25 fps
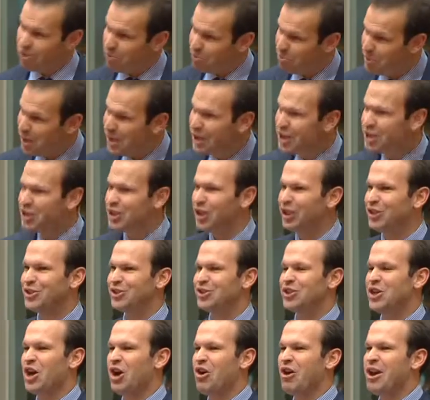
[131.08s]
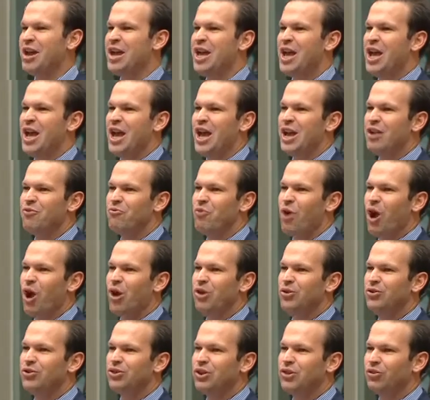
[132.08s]
million in
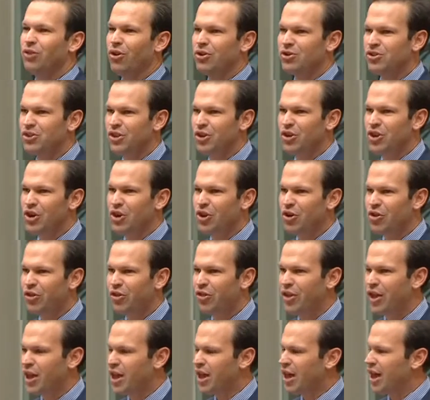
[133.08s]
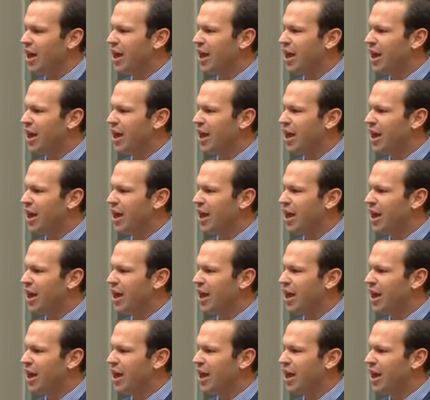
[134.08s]
roads across the north